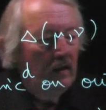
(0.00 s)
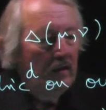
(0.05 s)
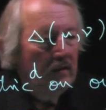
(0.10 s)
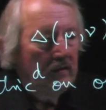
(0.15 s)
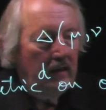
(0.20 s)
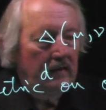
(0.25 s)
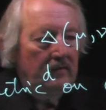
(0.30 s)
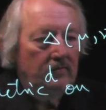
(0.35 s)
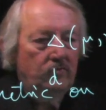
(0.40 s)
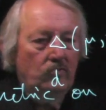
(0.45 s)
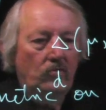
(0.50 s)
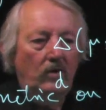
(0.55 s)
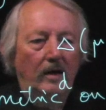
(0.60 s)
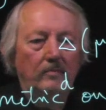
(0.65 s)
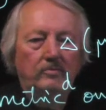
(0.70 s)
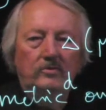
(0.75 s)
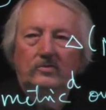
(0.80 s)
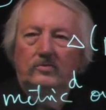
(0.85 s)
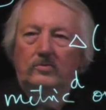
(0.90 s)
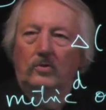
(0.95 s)
that
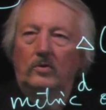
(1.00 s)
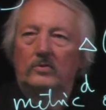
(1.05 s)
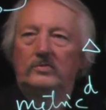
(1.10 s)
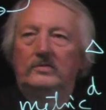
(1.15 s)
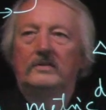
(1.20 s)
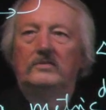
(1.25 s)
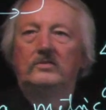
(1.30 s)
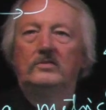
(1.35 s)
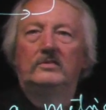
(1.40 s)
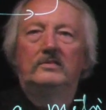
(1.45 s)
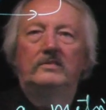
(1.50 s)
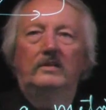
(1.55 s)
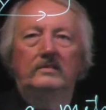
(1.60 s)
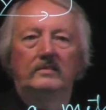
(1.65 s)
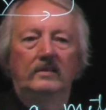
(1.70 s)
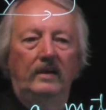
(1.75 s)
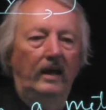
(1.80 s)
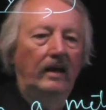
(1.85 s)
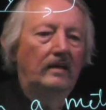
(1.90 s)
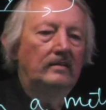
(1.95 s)
describes a source that just says
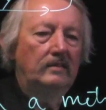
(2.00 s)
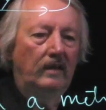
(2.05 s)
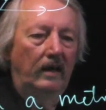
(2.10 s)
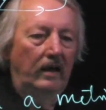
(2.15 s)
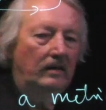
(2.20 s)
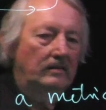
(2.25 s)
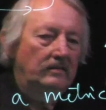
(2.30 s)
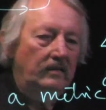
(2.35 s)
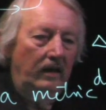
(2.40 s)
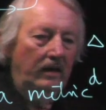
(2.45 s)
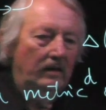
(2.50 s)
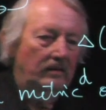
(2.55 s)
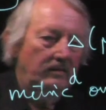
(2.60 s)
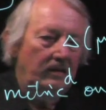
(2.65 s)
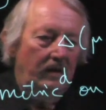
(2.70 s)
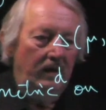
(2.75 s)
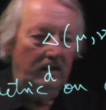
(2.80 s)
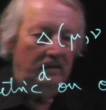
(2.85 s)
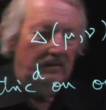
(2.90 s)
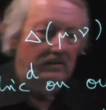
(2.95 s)
x, x, x,
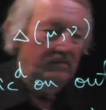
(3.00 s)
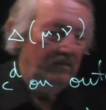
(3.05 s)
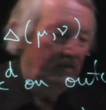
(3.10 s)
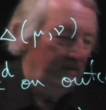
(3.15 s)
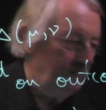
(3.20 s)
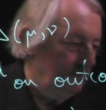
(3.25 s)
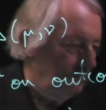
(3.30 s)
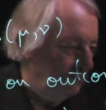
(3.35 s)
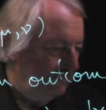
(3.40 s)
x, right?